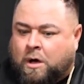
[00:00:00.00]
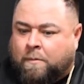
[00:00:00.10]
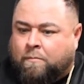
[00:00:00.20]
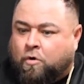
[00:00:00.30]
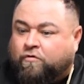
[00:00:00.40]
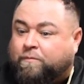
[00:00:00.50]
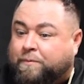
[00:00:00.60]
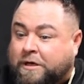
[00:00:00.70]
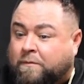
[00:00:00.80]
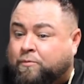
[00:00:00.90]
Most
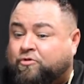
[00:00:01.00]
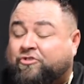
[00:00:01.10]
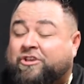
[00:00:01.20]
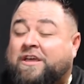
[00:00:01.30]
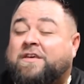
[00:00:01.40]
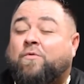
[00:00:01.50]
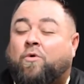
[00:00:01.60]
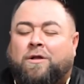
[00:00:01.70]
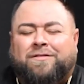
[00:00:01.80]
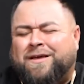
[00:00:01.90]
people say they
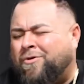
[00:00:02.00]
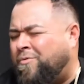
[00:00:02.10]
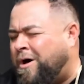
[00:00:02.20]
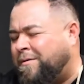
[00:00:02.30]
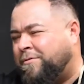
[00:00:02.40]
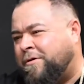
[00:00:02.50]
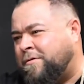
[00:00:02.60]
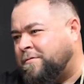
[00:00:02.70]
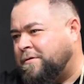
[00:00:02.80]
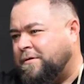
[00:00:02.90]
want it. They don't want it,
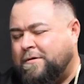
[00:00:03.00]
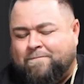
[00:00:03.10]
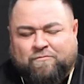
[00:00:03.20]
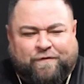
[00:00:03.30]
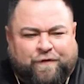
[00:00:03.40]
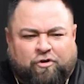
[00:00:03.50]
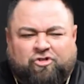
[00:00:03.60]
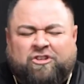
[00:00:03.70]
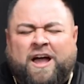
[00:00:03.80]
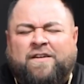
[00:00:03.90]
bro. The
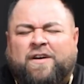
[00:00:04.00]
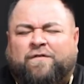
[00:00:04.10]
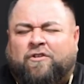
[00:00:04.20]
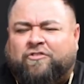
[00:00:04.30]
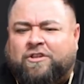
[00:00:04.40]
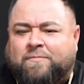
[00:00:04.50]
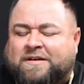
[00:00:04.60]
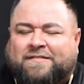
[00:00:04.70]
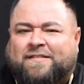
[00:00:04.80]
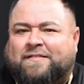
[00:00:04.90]
first sign of adversity,
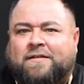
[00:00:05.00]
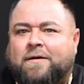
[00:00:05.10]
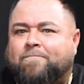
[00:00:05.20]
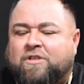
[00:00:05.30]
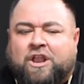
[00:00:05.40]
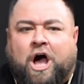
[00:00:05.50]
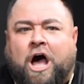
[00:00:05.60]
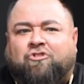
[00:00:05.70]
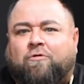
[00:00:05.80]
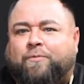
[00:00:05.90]
because listen, in
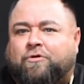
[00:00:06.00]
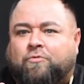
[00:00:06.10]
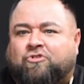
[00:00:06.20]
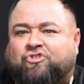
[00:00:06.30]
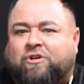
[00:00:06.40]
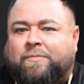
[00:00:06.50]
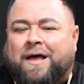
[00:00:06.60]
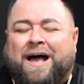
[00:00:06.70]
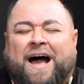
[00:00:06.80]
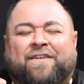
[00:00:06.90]
entrepreneurship,
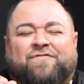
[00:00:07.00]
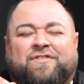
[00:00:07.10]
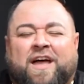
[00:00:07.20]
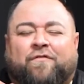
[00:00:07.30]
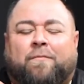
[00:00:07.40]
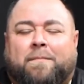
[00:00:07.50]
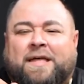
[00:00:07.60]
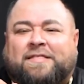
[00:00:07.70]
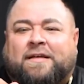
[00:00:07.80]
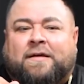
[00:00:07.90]
I've never
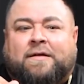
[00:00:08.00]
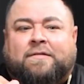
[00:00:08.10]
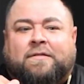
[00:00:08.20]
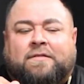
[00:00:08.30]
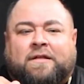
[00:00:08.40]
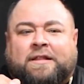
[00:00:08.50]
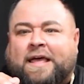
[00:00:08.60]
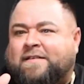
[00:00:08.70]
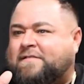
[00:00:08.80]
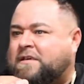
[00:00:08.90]
met the
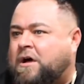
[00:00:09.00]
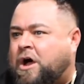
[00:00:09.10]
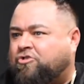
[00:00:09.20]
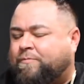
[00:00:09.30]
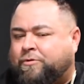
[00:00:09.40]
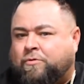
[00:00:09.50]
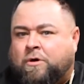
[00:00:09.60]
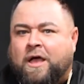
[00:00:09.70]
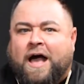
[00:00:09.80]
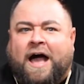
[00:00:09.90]
lazy entrepreneur.
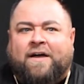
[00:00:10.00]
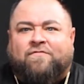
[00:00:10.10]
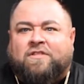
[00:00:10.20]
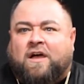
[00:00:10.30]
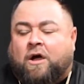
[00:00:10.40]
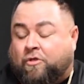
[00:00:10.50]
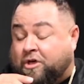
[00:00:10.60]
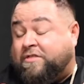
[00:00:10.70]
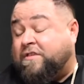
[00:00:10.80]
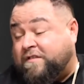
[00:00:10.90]
I
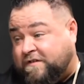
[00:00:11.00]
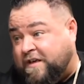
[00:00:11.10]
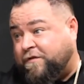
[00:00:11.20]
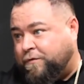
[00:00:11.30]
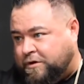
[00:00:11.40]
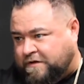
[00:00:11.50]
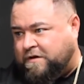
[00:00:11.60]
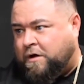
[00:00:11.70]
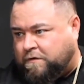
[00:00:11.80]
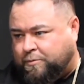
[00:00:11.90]
have the successful lazy
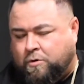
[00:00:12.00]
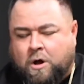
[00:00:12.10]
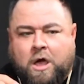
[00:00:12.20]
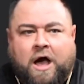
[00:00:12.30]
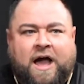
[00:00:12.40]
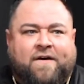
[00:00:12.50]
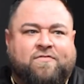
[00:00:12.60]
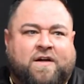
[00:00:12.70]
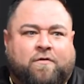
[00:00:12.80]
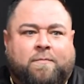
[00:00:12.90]
entrepreneur. I have
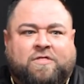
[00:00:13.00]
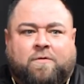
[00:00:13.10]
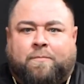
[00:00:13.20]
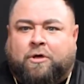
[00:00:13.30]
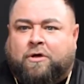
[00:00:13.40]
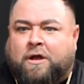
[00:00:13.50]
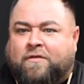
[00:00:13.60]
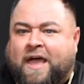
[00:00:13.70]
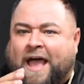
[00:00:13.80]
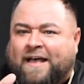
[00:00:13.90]
never met the billionaire
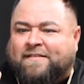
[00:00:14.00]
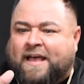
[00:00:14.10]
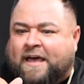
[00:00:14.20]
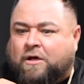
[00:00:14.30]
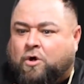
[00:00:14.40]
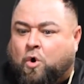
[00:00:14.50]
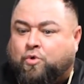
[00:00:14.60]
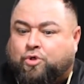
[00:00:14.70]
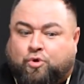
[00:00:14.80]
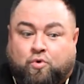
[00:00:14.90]
that hasn't had to go
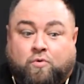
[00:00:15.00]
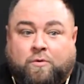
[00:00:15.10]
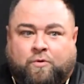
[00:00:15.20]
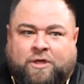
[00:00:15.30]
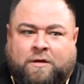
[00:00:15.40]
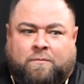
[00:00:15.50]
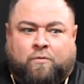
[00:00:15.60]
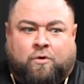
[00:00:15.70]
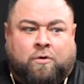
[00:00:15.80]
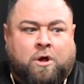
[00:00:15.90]
through it when they
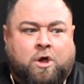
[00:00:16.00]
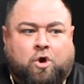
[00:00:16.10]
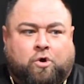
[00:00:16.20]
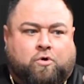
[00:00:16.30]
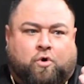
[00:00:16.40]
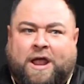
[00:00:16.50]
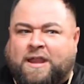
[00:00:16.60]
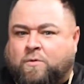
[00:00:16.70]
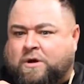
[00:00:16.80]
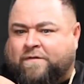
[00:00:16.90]
were
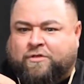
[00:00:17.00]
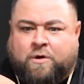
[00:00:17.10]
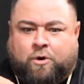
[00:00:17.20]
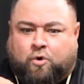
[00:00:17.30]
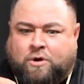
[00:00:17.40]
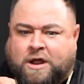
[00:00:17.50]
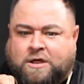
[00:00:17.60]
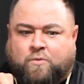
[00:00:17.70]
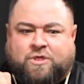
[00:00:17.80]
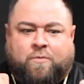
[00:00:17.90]
creating whatever they were
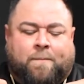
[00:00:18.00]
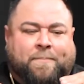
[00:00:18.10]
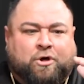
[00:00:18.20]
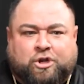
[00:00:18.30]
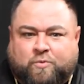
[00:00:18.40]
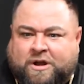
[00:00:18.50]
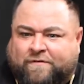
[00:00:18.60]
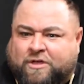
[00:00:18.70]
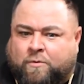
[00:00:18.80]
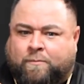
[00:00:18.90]
creating, when they were building
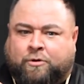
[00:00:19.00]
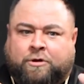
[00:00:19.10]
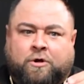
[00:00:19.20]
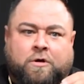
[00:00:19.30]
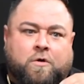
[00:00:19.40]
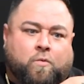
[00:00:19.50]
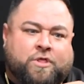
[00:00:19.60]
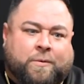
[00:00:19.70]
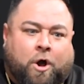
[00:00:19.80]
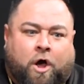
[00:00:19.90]
whatever they were building, when
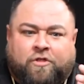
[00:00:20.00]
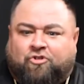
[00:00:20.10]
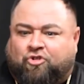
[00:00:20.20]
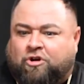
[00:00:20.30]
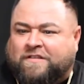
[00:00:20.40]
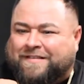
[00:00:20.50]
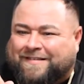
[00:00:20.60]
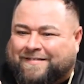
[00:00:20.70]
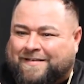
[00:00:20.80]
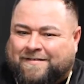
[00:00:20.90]
they were on their journey to
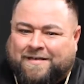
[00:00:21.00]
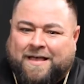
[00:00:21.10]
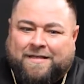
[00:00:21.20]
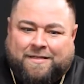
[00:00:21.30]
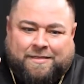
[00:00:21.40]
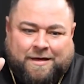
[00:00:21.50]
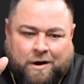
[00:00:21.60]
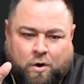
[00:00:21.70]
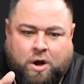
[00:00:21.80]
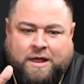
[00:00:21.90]
success.
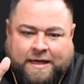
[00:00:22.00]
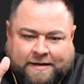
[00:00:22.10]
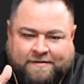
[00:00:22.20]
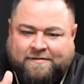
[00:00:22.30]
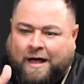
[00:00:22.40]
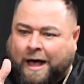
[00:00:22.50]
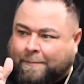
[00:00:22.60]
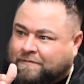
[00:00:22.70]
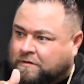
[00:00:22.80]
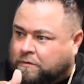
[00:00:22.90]
There is
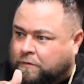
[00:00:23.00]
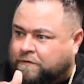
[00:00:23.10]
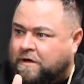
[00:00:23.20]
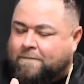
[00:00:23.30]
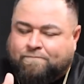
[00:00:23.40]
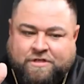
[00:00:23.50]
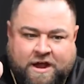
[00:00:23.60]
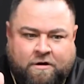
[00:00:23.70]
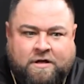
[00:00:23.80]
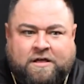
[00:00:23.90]
obstacles.
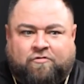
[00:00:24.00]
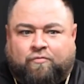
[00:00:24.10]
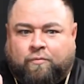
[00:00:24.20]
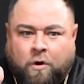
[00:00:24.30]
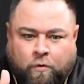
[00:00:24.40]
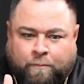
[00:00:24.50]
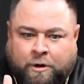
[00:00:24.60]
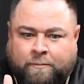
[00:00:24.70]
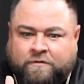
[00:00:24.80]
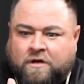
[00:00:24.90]
There is road
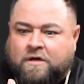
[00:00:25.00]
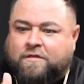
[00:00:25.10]
bumps.